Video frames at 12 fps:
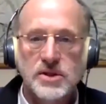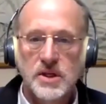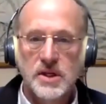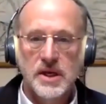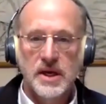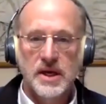the
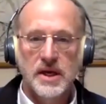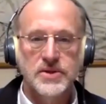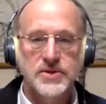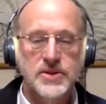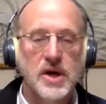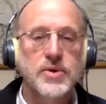
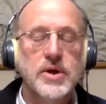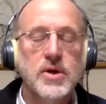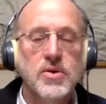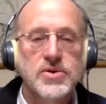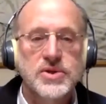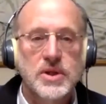chaos. I want to
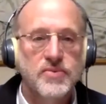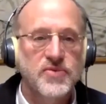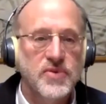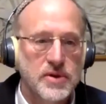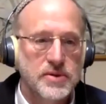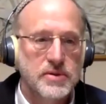go a step
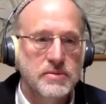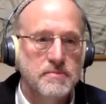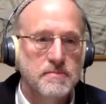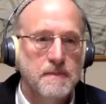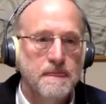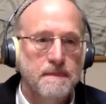farther.
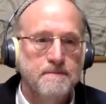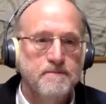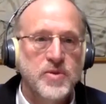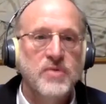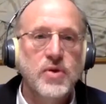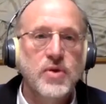
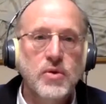If we